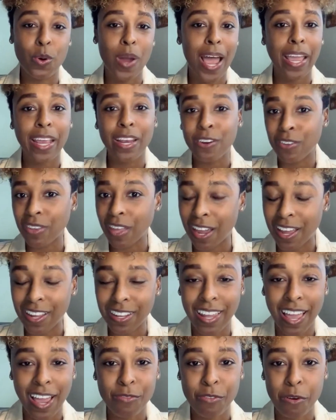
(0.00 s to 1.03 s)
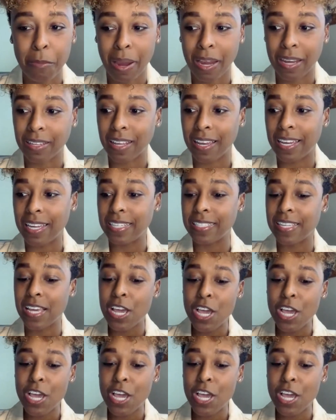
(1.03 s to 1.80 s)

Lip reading: I hear that a lot from my clients.